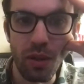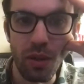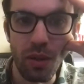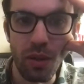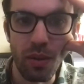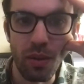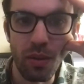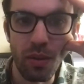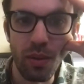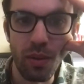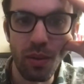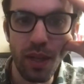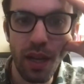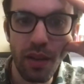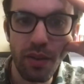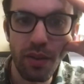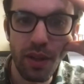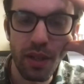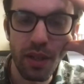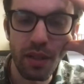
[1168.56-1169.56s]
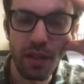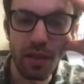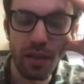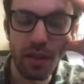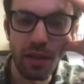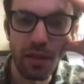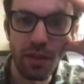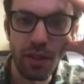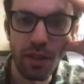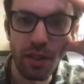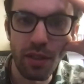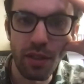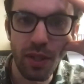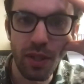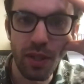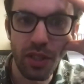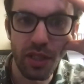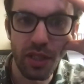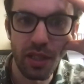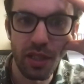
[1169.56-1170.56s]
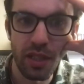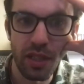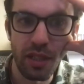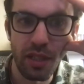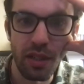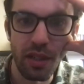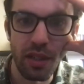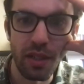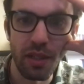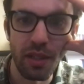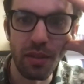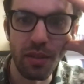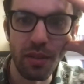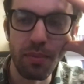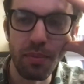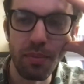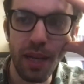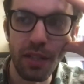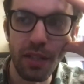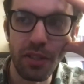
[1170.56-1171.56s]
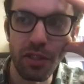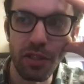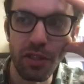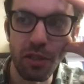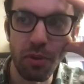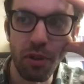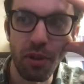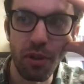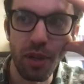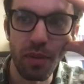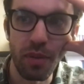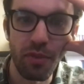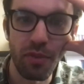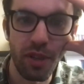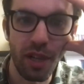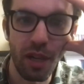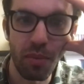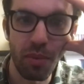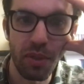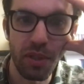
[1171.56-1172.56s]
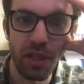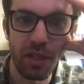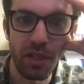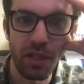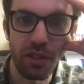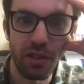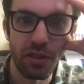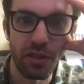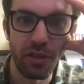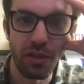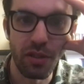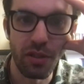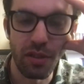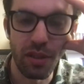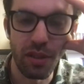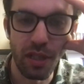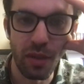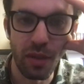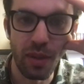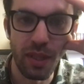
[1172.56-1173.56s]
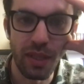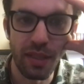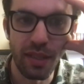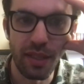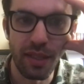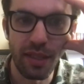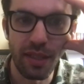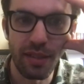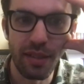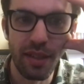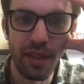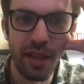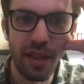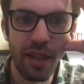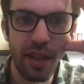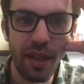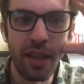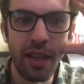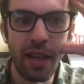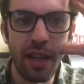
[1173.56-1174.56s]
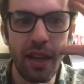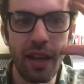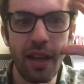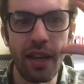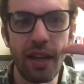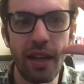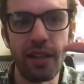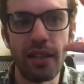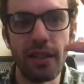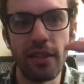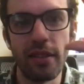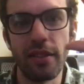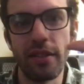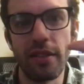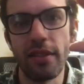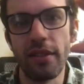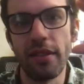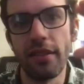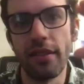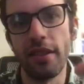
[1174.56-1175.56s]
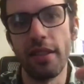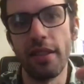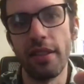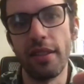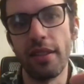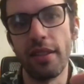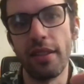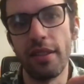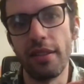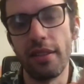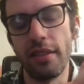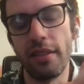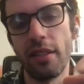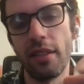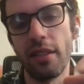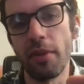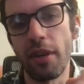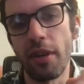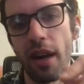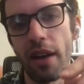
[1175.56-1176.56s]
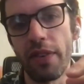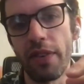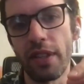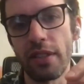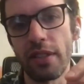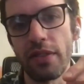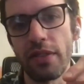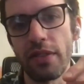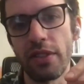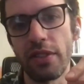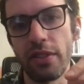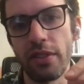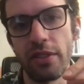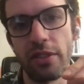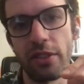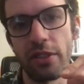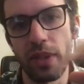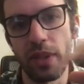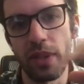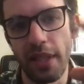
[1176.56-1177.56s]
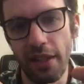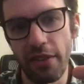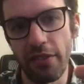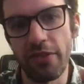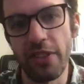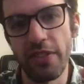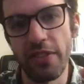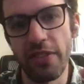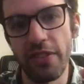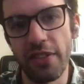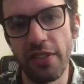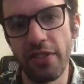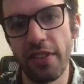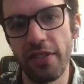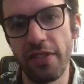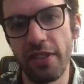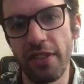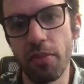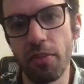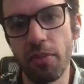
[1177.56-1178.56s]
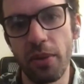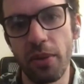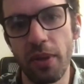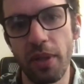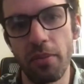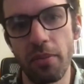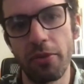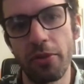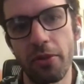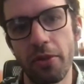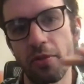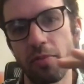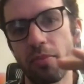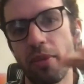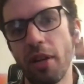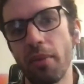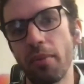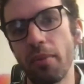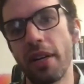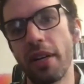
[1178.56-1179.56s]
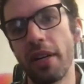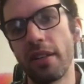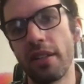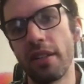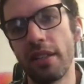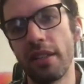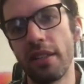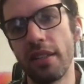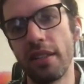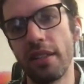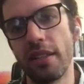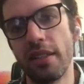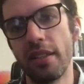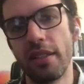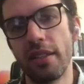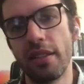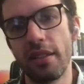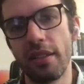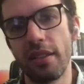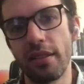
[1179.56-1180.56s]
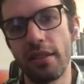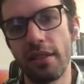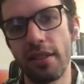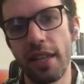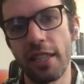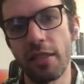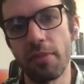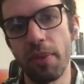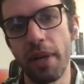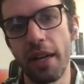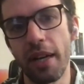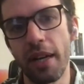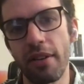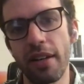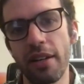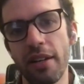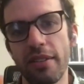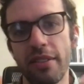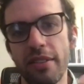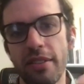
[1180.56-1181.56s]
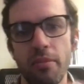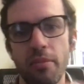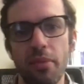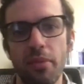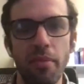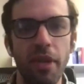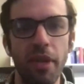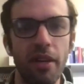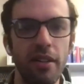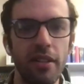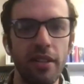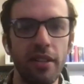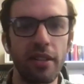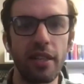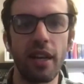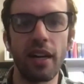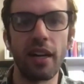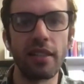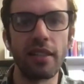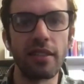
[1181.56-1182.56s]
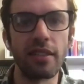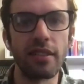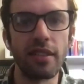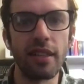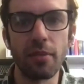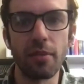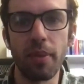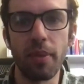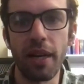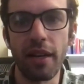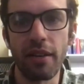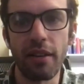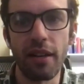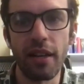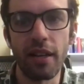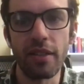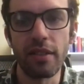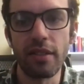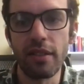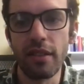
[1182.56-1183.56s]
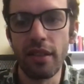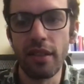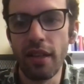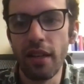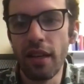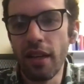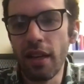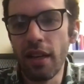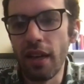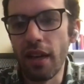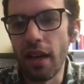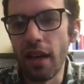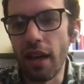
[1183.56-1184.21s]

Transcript: so we have at University of Washington here a master's program for computational linguistics, and the demographics of the students are really like 50-50 between sort of primarily CS backgrounds and primarily non-CS backgrounds.